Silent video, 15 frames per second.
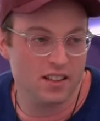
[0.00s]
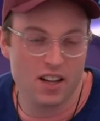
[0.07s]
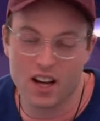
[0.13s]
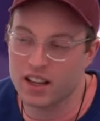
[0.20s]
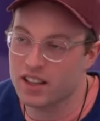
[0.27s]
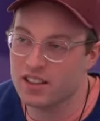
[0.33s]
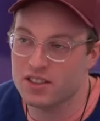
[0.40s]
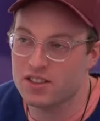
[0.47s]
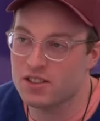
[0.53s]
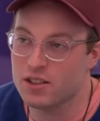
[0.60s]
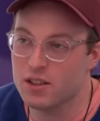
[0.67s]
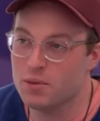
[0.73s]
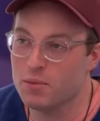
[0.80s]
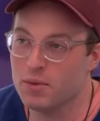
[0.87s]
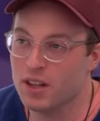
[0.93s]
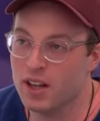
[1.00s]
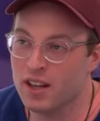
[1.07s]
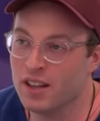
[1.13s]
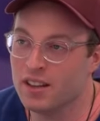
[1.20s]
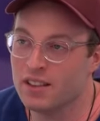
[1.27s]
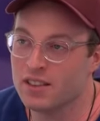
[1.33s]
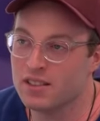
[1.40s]
I can just keep
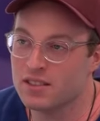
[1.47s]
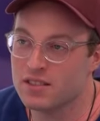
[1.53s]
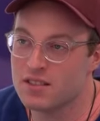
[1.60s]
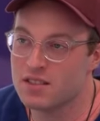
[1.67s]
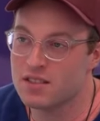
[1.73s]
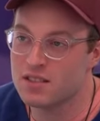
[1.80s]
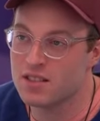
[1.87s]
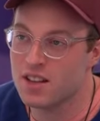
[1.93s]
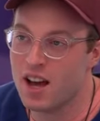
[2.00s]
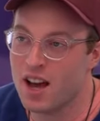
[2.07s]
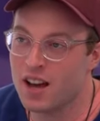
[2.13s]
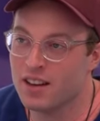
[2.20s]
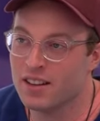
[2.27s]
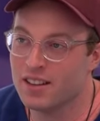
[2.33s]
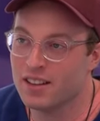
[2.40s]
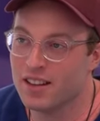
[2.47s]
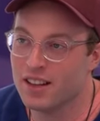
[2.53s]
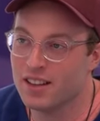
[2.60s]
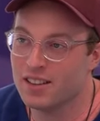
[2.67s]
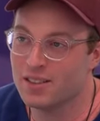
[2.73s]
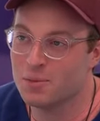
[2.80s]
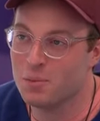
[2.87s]
playing sad
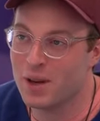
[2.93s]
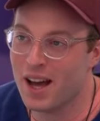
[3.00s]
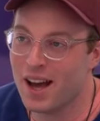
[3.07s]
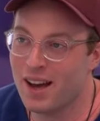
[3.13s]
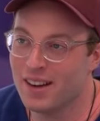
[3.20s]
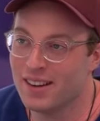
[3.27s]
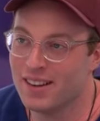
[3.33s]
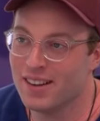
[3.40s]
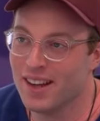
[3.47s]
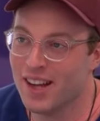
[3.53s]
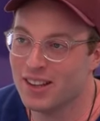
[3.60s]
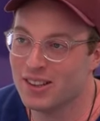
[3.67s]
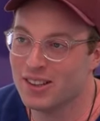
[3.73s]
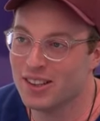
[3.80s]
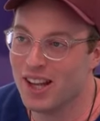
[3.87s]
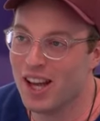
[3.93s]
and bad and